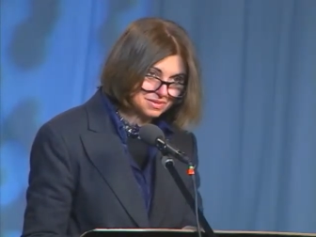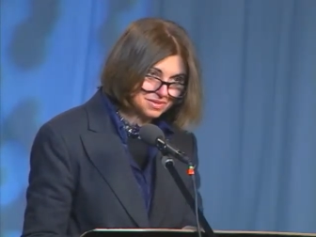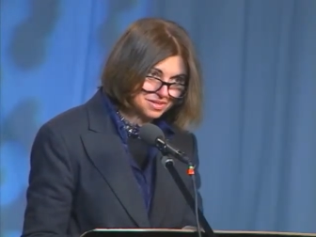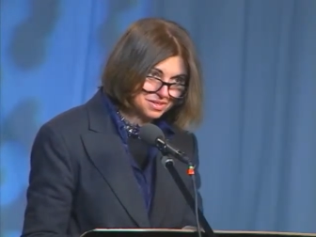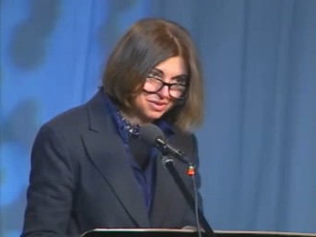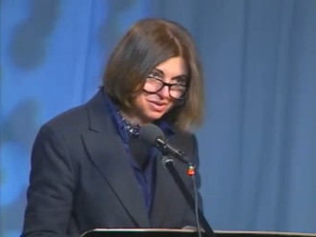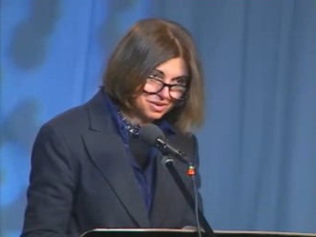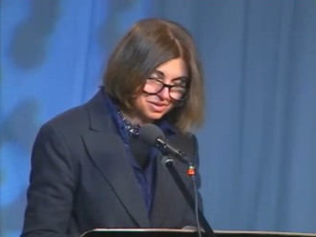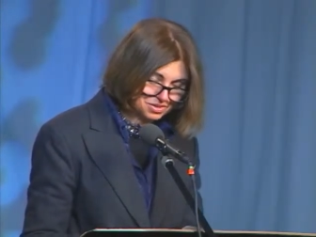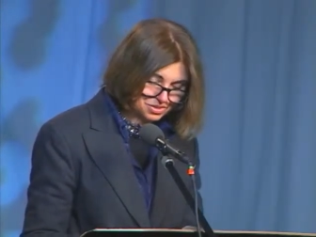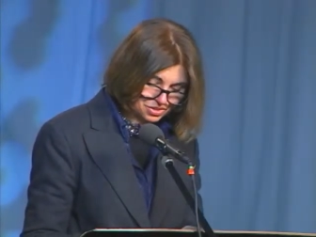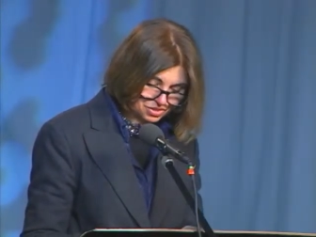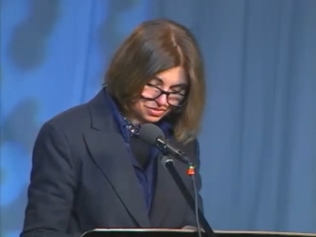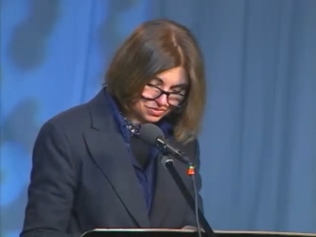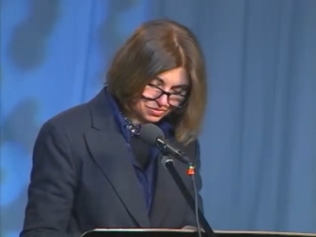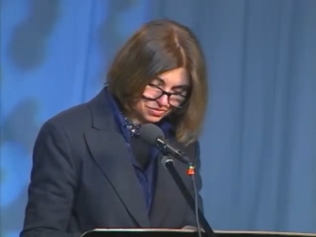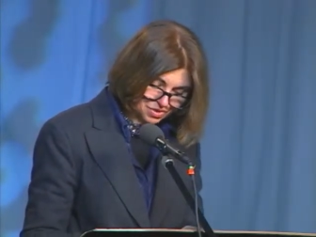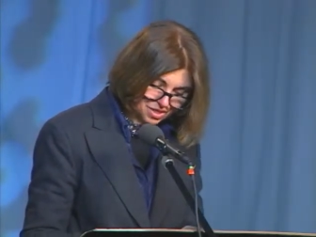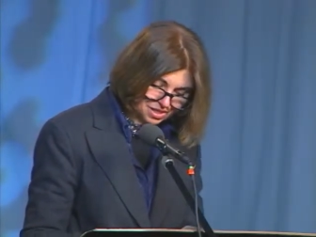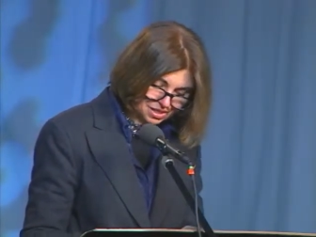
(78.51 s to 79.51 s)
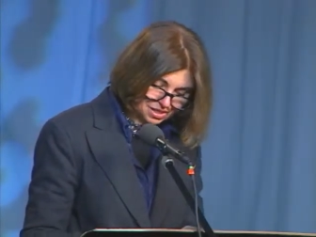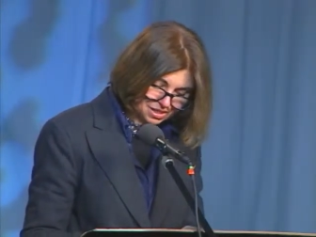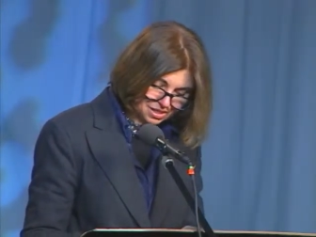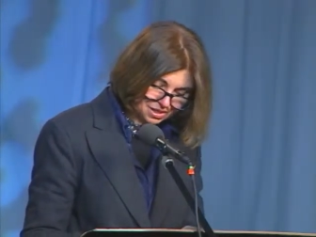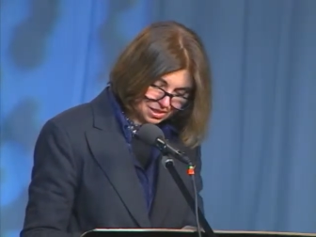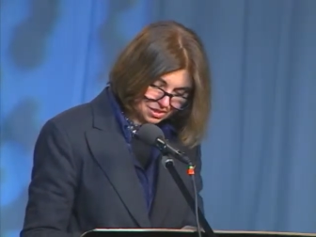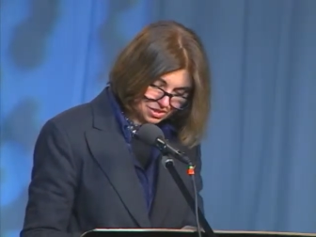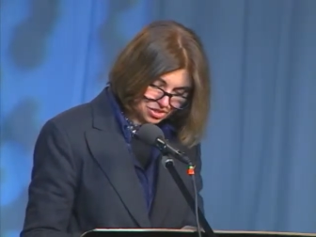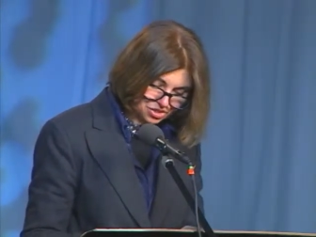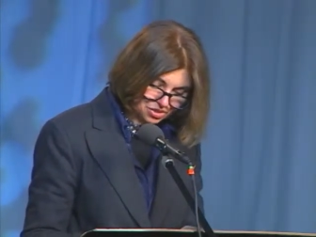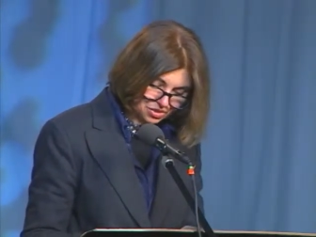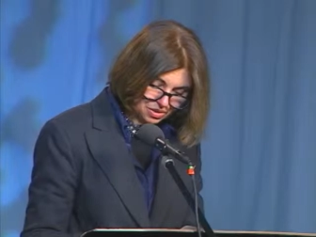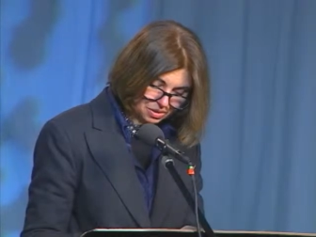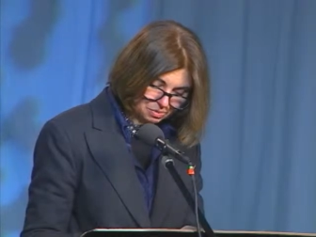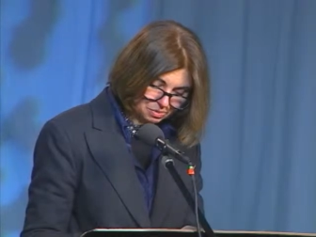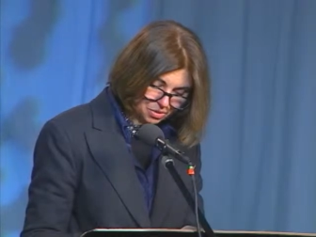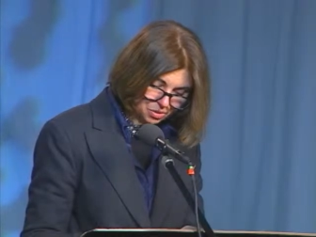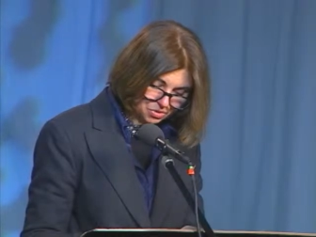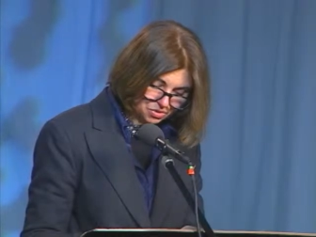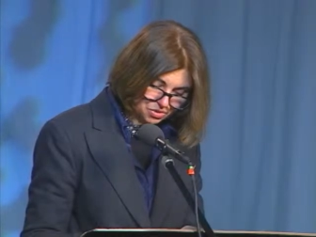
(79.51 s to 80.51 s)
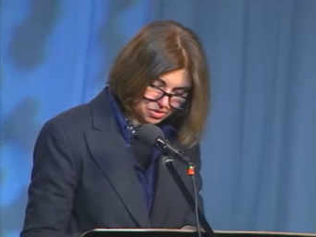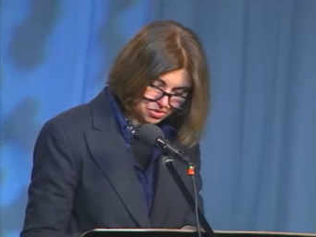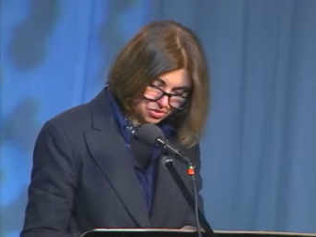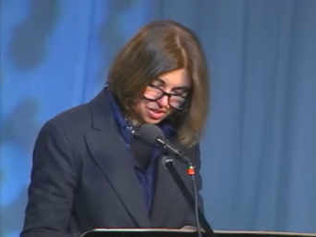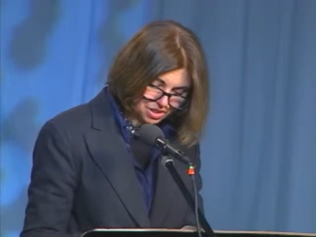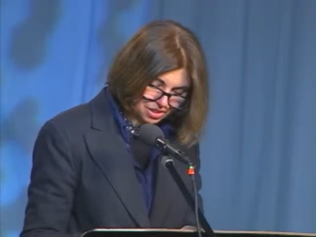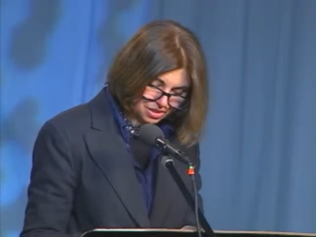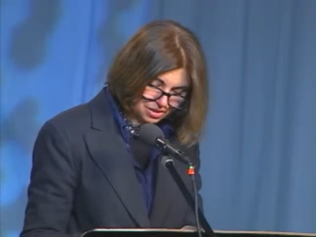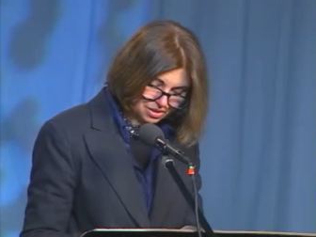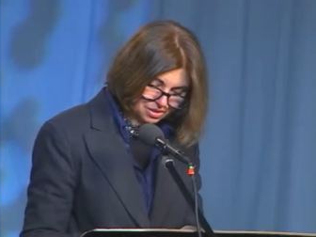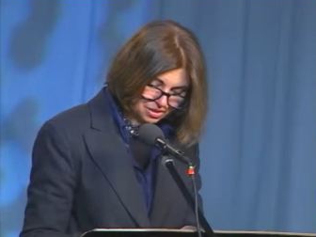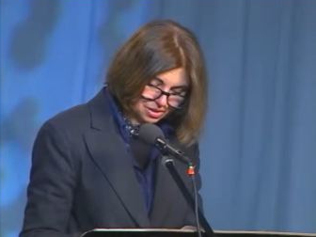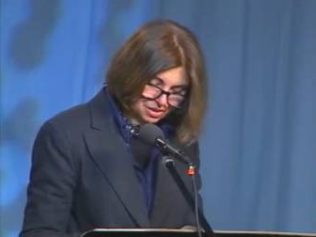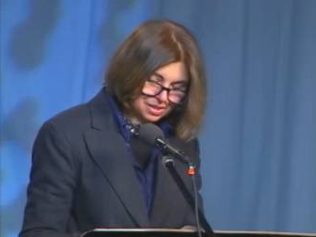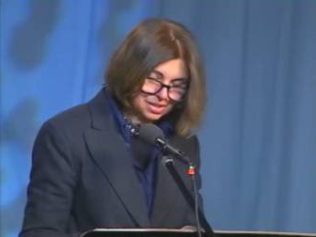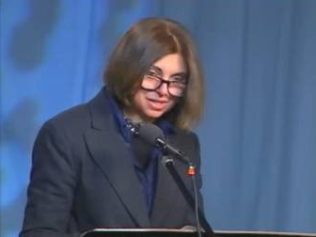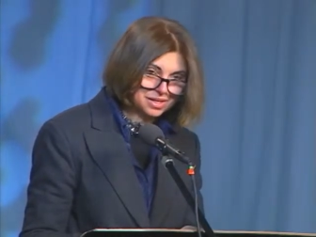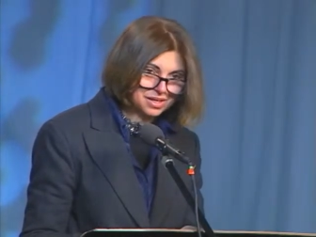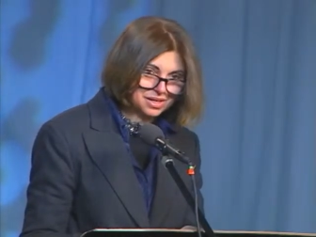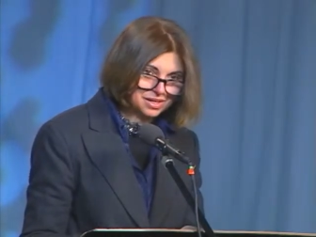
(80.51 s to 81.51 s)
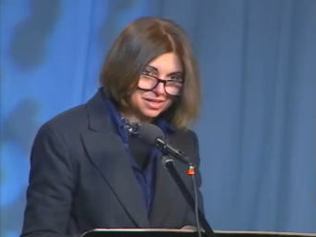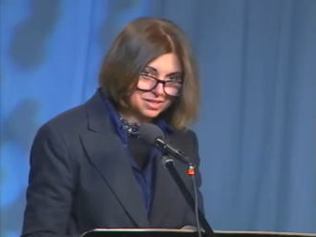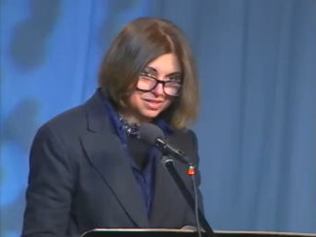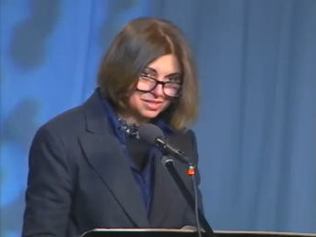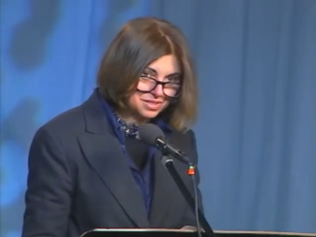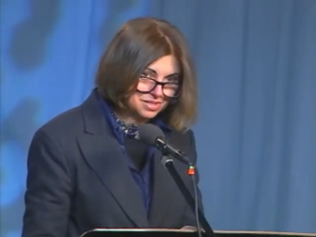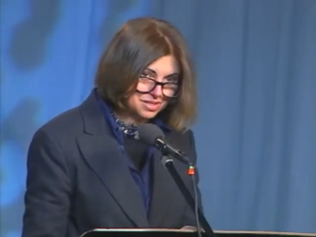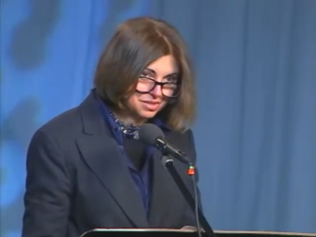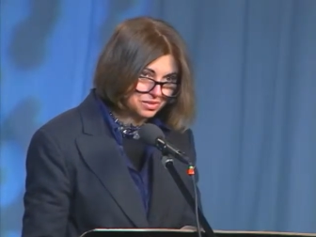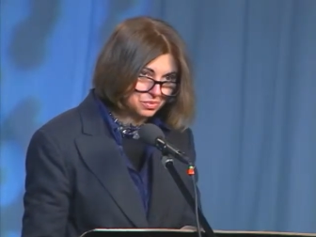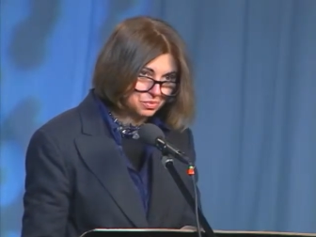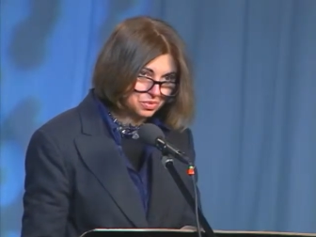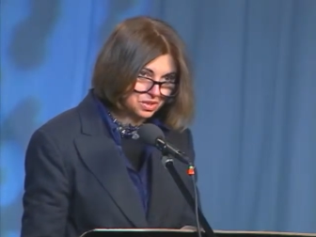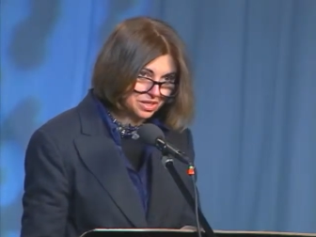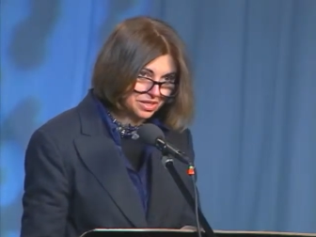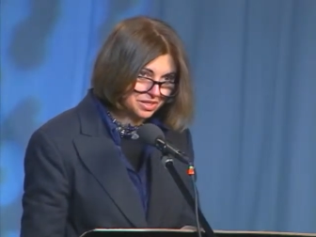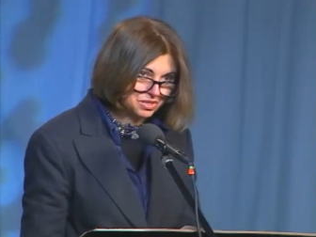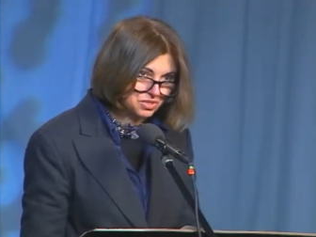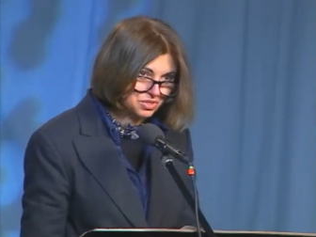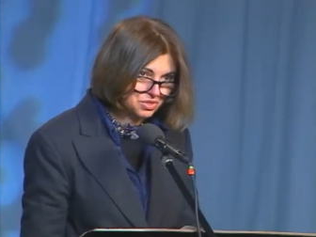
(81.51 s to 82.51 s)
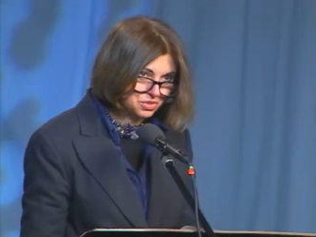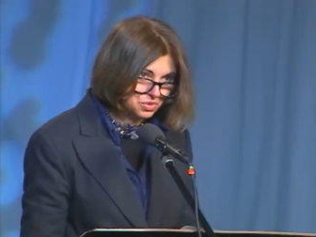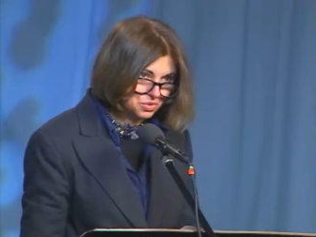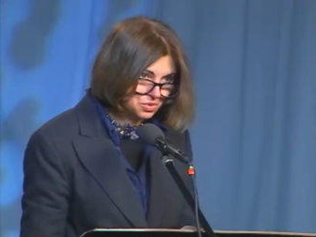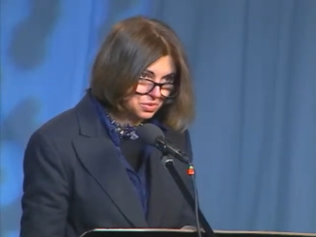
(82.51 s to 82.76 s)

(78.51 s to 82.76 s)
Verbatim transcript: the art of writing and sharing poetry as it relates to